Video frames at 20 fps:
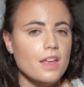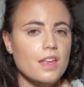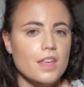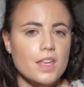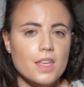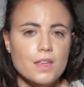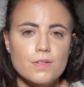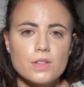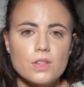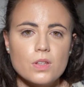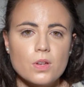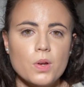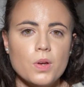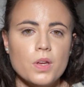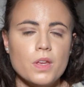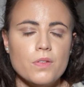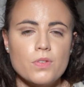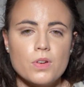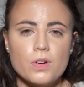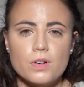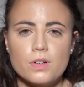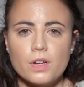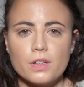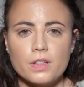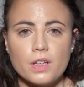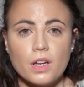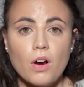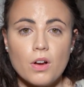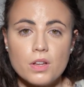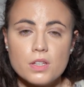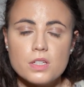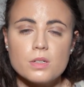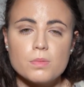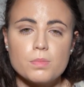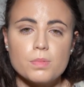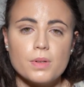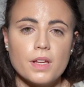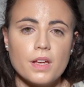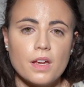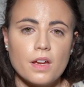Even though if you're not a concert
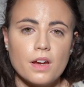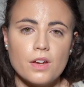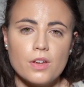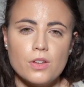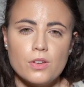player,